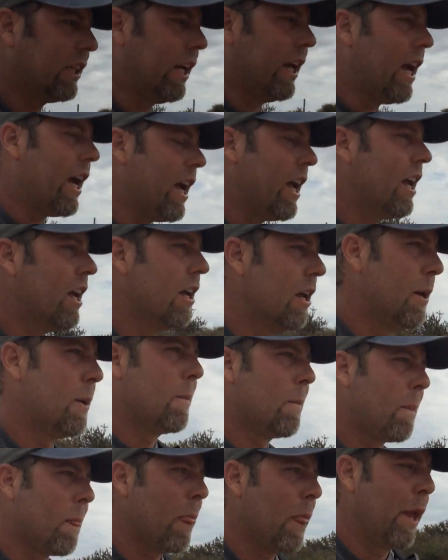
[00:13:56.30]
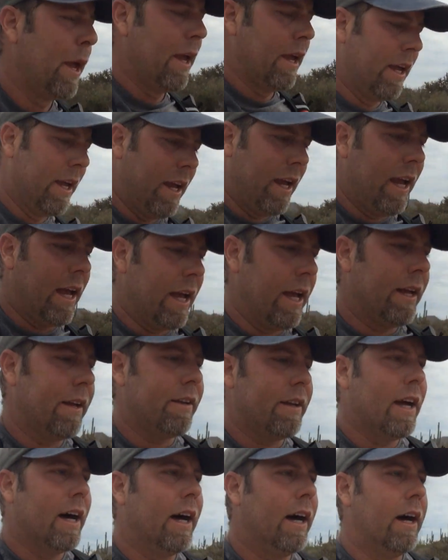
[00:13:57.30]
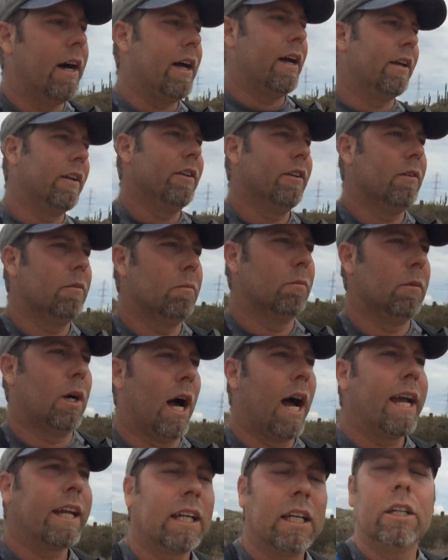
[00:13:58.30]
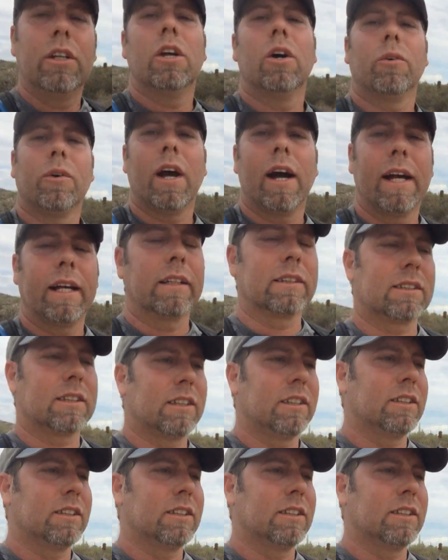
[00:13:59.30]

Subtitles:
today, and hiking known hikes.